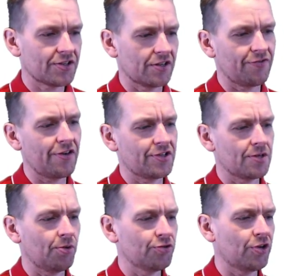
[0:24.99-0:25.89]
It's very
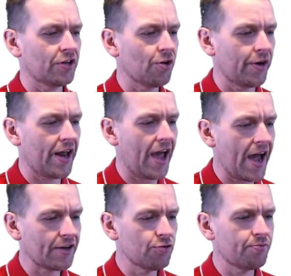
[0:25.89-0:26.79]
simple. You can go and
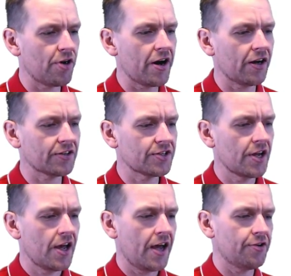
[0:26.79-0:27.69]
add new products,
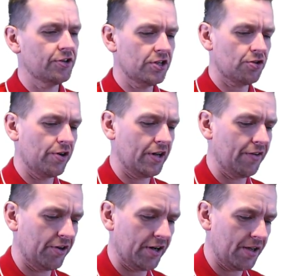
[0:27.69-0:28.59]
and you can just go in and give
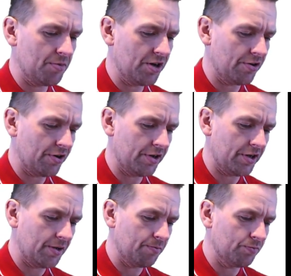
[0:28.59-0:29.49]
it a name here,
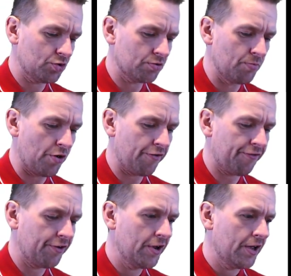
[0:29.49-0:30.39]
Smurf,